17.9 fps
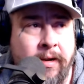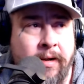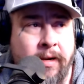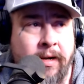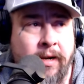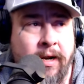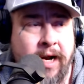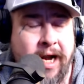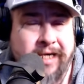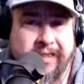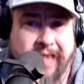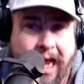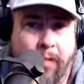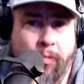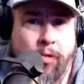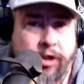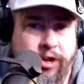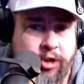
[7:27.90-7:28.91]
Is that
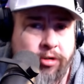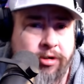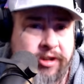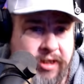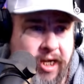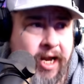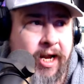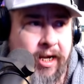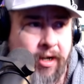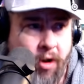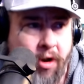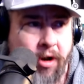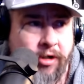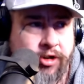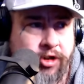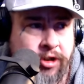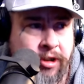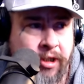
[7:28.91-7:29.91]
what you're saying,
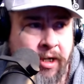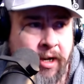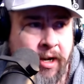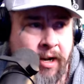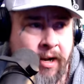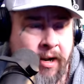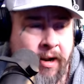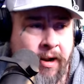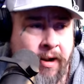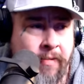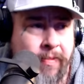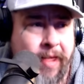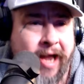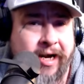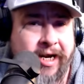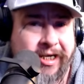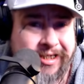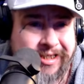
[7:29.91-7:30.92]
Harsh? That
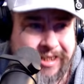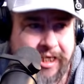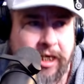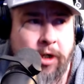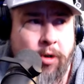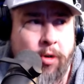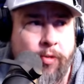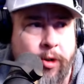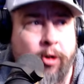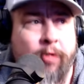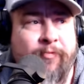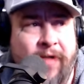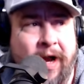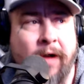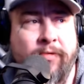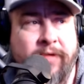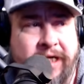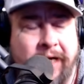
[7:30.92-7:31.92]
until they're
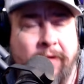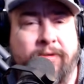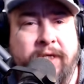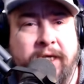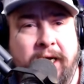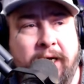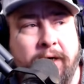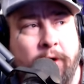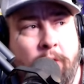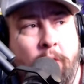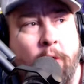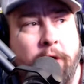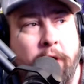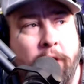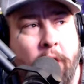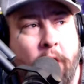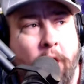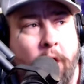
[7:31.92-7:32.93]
found guilty in the court of
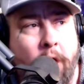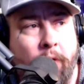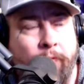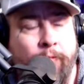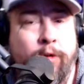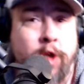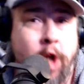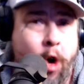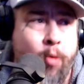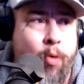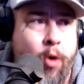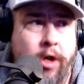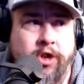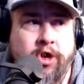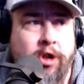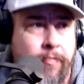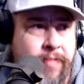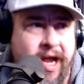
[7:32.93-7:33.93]
law, no one
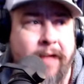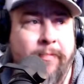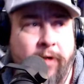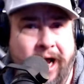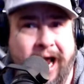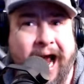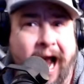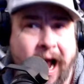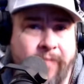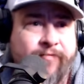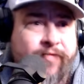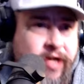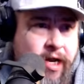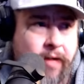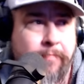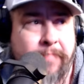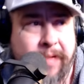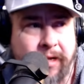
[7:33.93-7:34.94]
should be able to have the
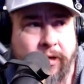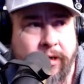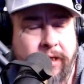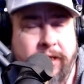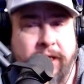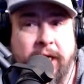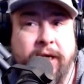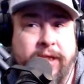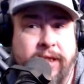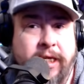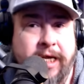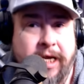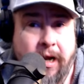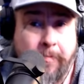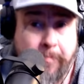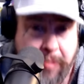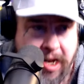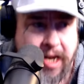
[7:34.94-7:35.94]

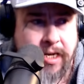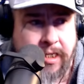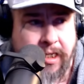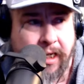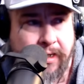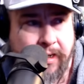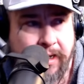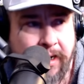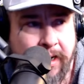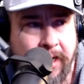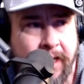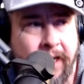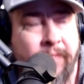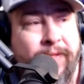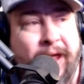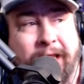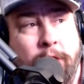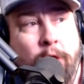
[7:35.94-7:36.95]
opinion
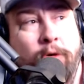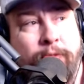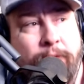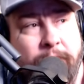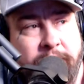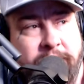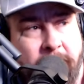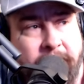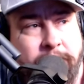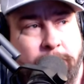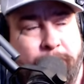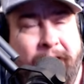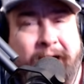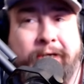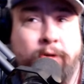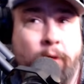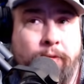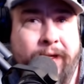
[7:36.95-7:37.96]
that they're the
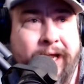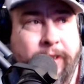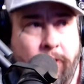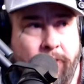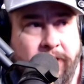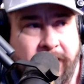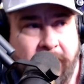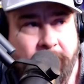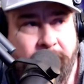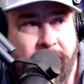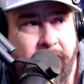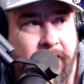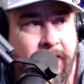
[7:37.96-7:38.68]
suspect or that they're guilty.